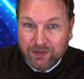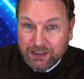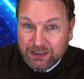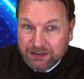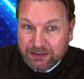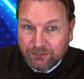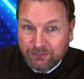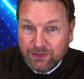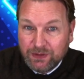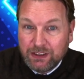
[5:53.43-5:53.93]

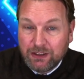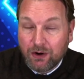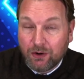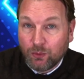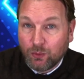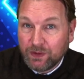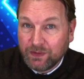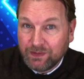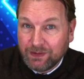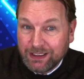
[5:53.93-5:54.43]
this video
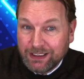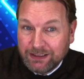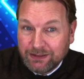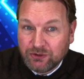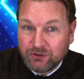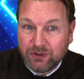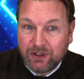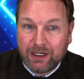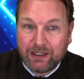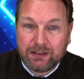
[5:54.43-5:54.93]
with
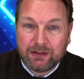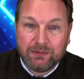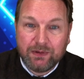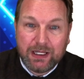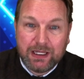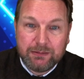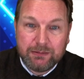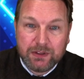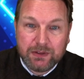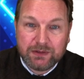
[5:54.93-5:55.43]
interactive
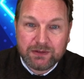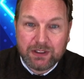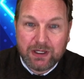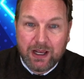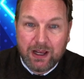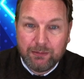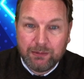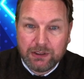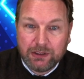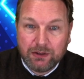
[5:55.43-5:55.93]
elements.
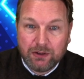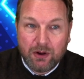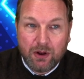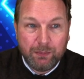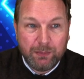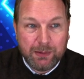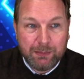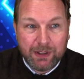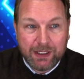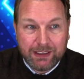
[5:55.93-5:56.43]
I'm going to
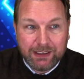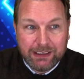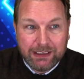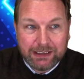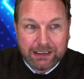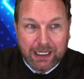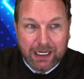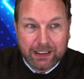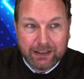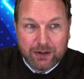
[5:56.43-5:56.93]
copy my
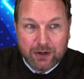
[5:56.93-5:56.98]
link. I